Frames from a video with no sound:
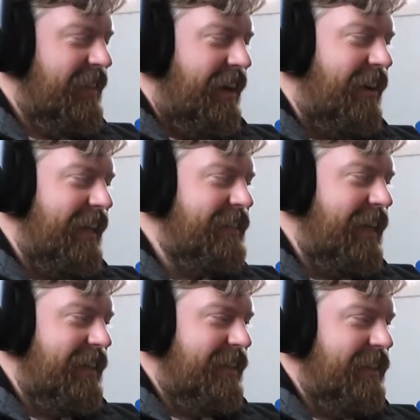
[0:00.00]
Alright, is
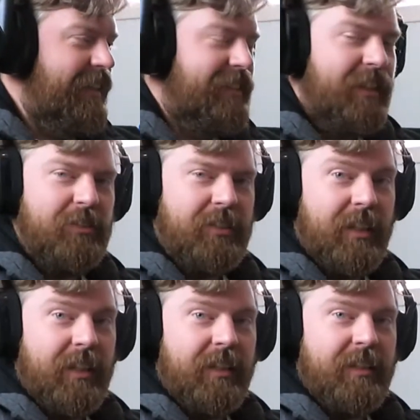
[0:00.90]
that Liz, are you
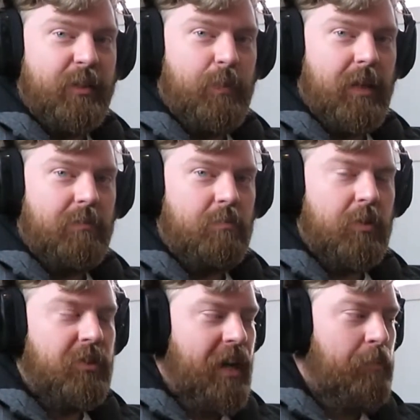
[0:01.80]
singing in this bit?
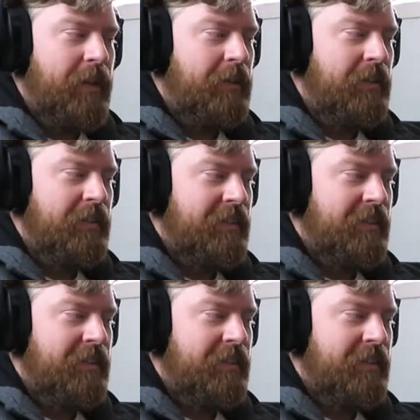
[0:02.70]
You tell me.